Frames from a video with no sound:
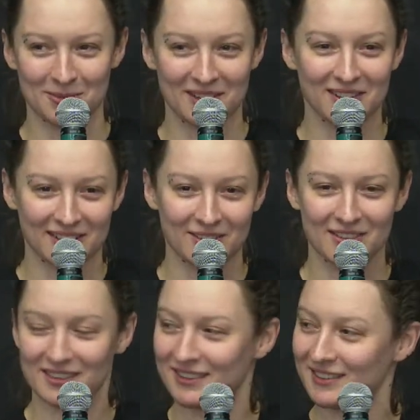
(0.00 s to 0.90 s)
But I thought that
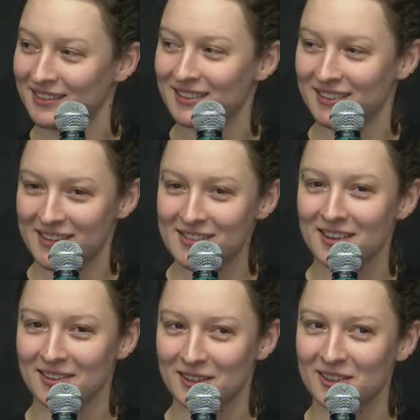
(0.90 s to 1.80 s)
was like
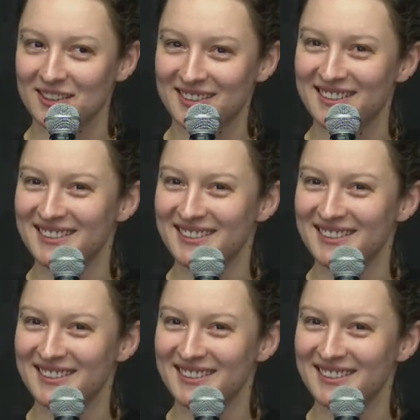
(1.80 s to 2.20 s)
subtle and good.